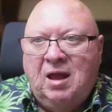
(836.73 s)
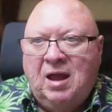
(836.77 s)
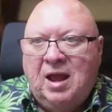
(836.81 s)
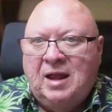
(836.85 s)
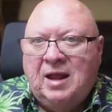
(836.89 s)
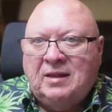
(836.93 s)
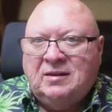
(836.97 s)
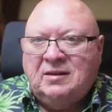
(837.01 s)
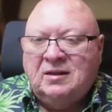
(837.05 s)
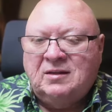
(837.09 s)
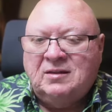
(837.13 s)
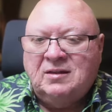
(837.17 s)

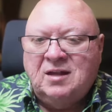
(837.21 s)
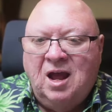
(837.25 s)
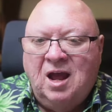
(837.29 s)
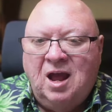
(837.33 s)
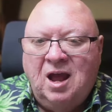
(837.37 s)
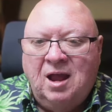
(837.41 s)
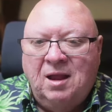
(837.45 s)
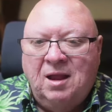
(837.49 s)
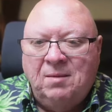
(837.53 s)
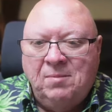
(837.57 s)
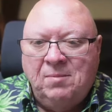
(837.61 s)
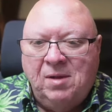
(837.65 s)
at the
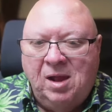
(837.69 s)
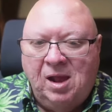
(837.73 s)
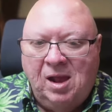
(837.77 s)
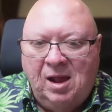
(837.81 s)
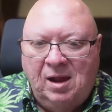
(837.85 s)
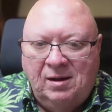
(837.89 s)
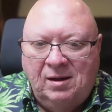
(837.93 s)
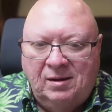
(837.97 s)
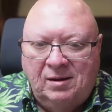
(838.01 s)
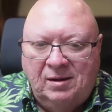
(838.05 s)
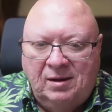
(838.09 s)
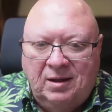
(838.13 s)
time,
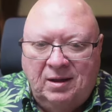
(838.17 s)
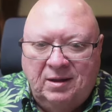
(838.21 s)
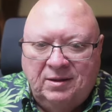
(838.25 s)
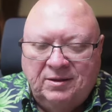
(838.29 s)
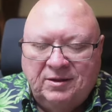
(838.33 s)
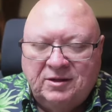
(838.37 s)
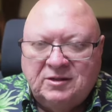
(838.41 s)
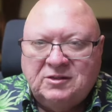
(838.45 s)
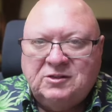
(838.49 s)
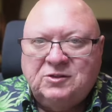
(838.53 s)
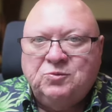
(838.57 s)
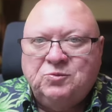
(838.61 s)

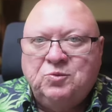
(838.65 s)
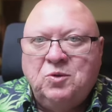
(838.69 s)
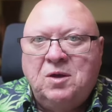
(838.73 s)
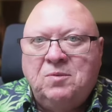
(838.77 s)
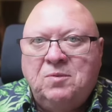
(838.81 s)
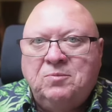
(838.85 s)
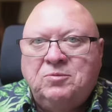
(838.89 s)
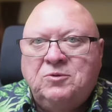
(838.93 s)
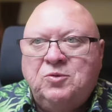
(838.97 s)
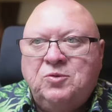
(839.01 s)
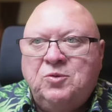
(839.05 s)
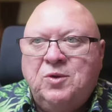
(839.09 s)
this is when
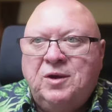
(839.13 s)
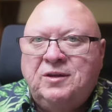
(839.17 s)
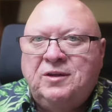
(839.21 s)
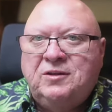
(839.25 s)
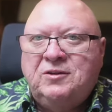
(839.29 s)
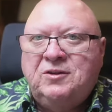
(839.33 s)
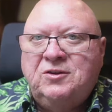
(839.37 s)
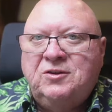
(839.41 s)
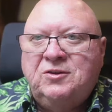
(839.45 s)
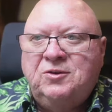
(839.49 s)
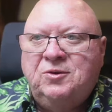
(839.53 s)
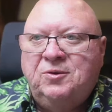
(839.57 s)
I'm
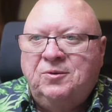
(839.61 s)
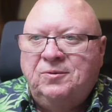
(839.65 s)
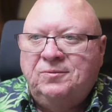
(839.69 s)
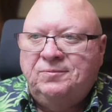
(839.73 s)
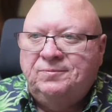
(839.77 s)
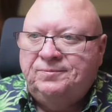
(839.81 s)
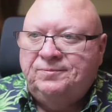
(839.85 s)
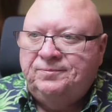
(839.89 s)
22.